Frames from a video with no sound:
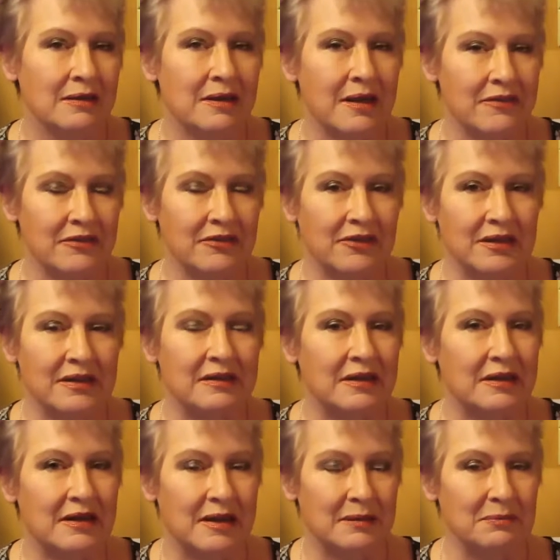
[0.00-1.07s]
Another
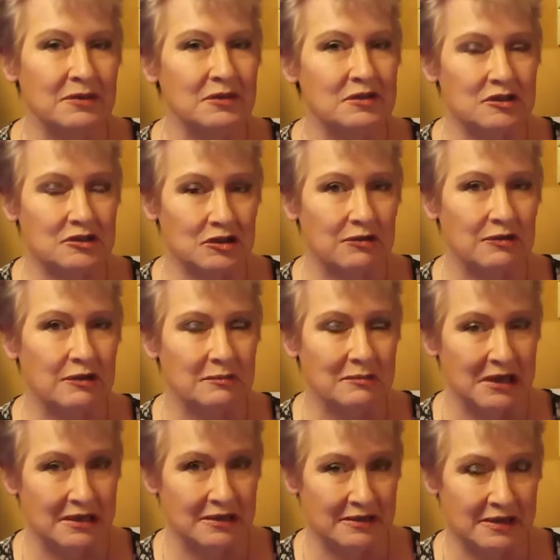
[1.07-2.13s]
thing that happens
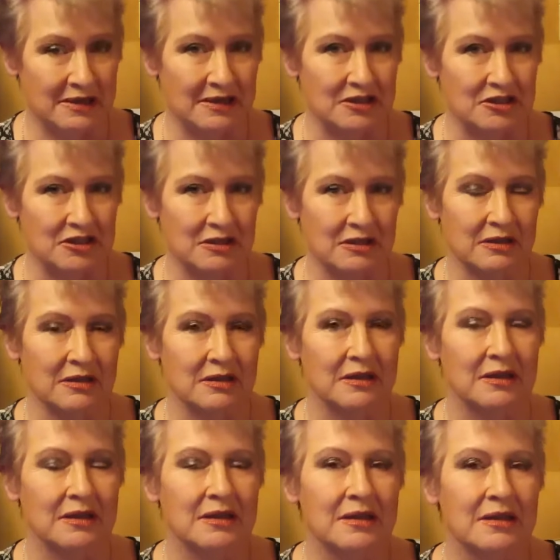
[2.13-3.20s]
during meditation
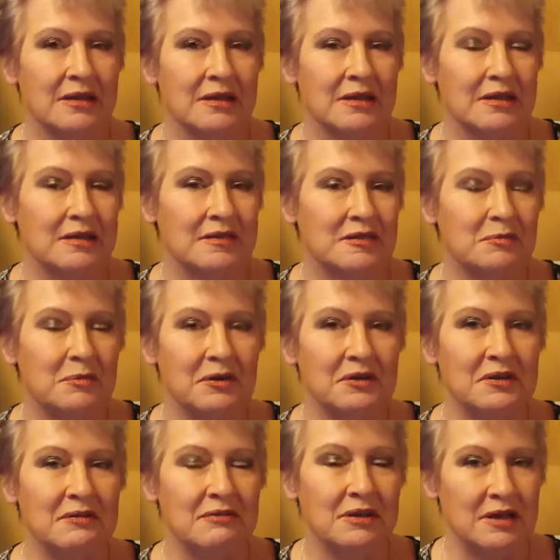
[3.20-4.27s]
is the
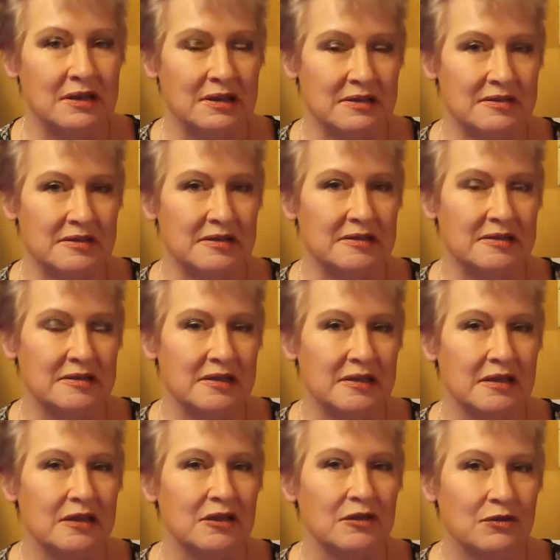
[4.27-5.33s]
body releases
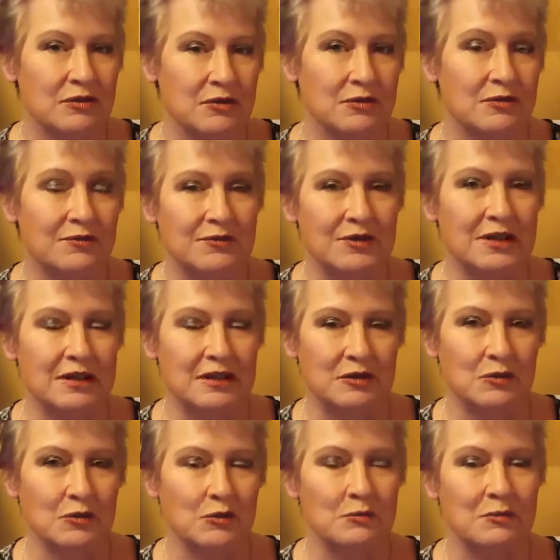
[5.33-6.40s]
good
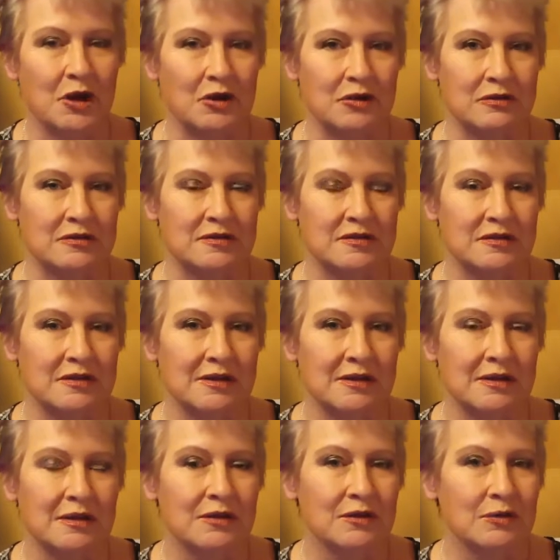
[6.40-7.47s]
feeling hormones
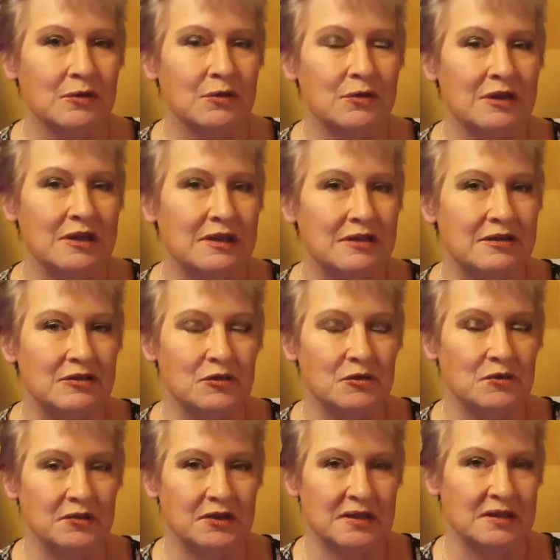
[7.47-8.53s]
called
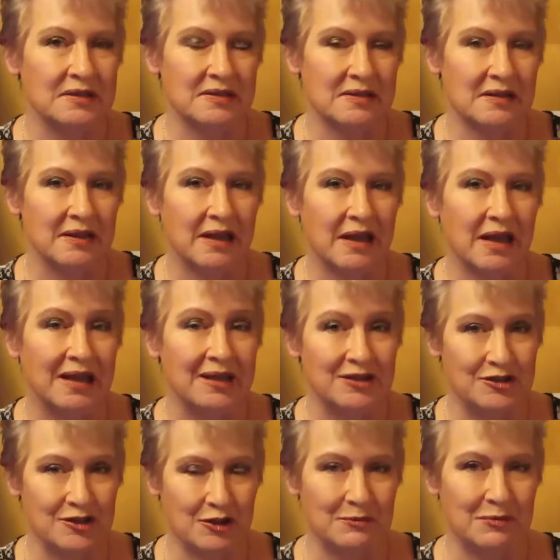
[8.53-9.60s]
endorphins
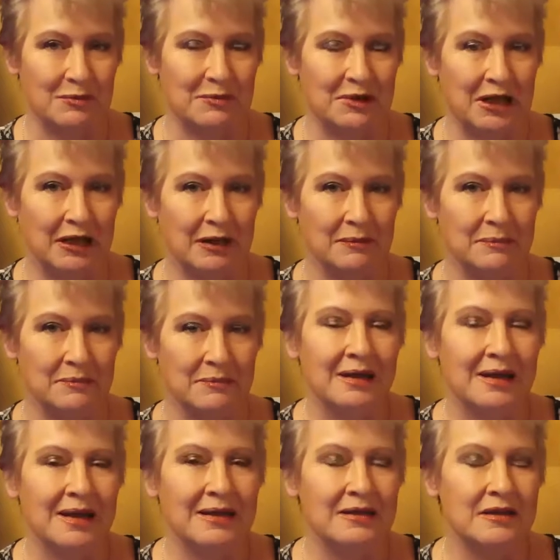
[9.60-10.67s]
and dopamine.
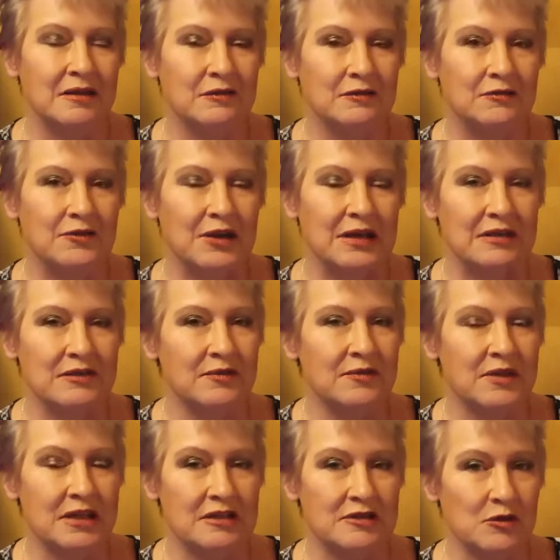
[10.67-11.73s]
And the effect
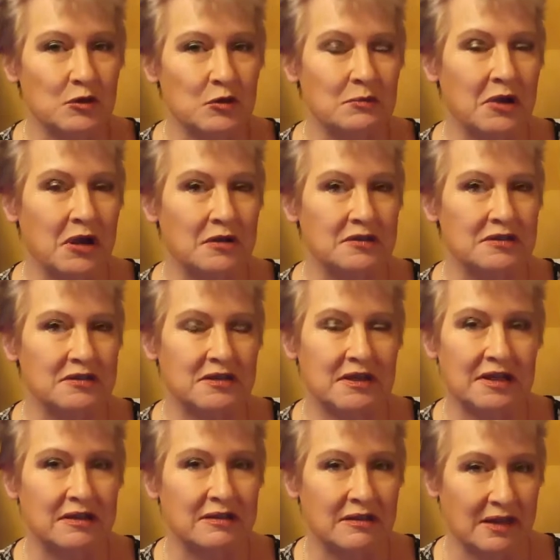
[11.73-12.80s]
of these
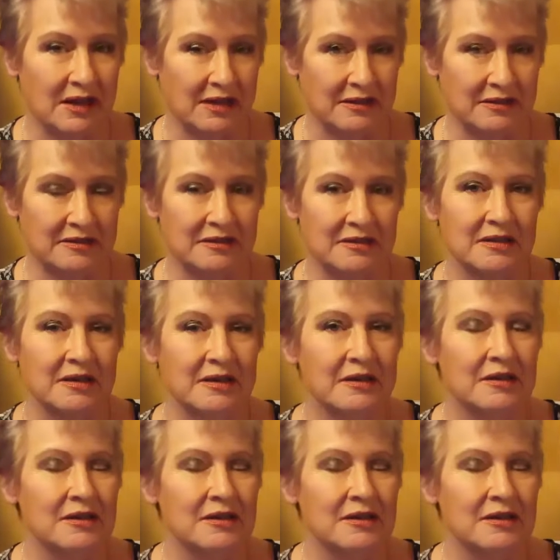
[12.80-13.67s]
hormones can last